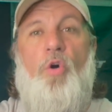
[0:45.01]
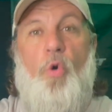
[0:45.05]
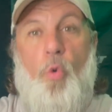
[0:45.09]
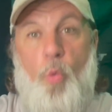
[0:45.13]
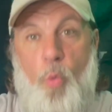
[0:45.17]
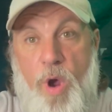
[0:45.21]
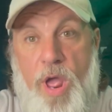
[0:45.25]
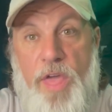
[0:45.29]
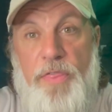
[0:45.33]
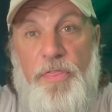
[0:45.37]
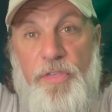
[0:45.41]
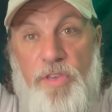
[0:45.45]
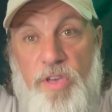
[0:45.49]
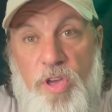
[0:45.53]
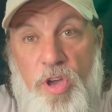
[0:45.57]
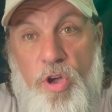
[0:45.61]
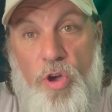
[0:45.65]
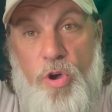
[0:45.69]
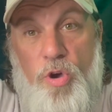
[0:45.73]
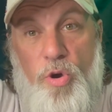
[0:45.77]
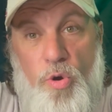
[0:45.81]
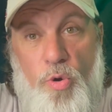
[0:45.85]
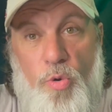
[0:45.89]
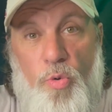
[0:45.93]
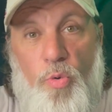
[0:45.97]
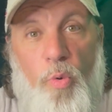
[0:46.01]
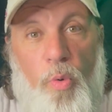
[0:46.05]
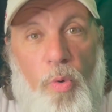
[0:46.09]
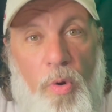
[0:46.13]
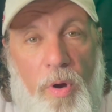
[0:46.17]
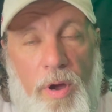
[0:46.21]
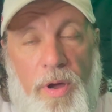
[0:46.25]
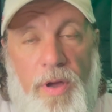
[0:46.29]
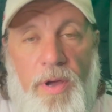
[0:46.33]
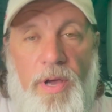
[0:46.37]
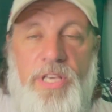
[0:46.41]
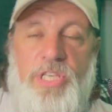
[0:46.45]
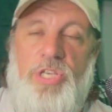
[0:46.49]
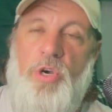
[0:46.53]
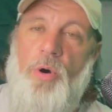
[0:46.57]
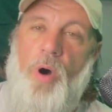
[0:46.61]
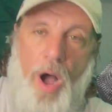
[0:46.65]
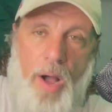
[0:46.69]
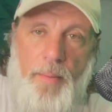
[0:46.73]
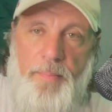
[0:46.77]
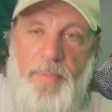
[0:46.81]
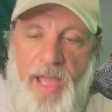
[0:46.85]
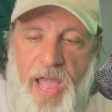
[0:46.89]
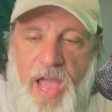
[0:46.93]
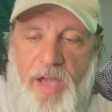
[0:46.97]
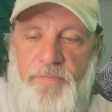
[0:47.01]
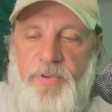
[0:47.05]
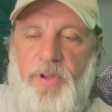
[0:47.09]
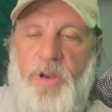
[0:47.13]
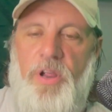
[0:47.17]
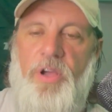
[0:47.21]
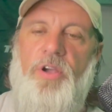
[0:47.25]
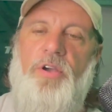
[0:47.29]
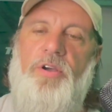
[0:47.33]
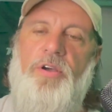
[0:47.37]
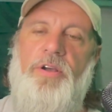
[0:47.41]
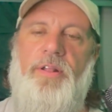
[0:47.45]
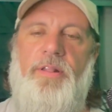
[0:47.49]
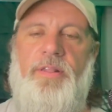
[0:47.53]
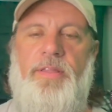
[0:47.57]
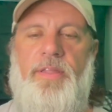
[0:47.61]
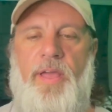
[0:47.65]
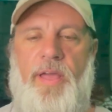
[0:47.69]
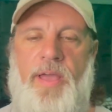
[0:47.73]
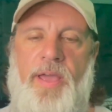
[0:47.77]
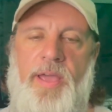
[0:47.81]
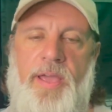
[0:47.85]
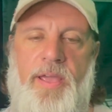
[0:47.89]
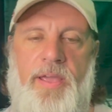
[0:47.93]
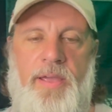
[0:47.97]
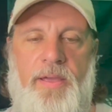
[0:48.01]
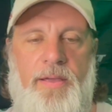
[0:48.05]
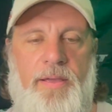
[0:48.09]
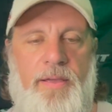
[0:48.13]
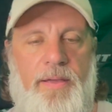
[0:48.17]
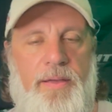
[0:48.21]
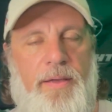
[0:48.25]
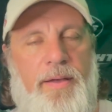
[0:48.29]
with you. So, I'm having a good day.